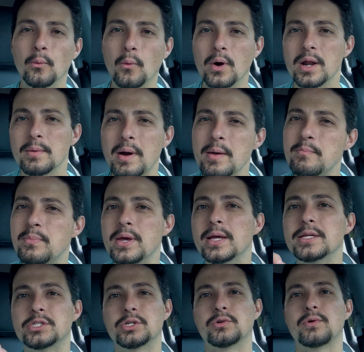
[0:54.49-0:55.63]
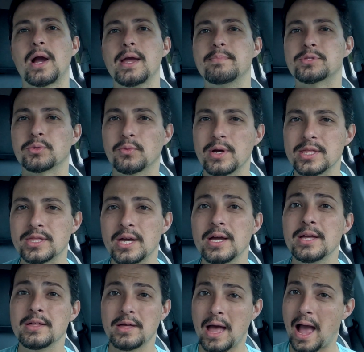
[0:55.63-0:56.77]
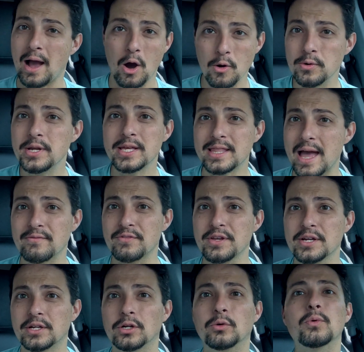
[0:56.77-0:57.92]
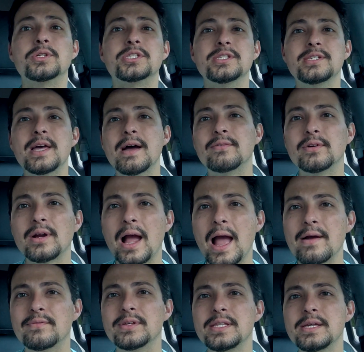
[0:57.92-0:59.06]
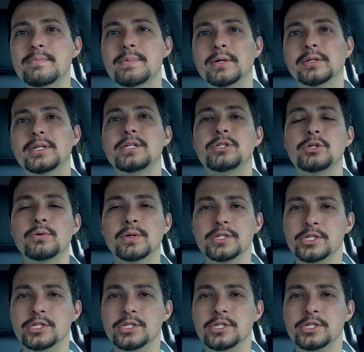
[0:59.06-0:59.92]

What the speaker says: one of my biggest gripes with owning that vehicle was never having the ability to